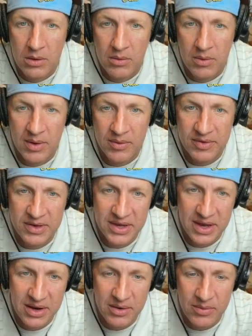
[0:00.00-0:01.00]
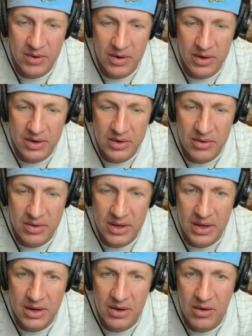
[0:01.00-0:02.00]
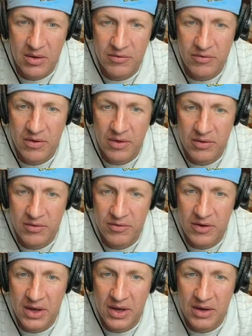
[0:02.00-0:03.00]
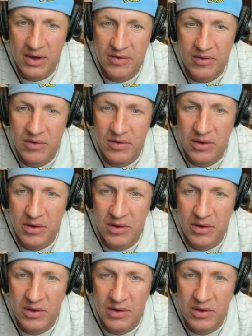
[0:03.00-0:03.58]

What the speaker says: Why was he down? We already know that. All other facts.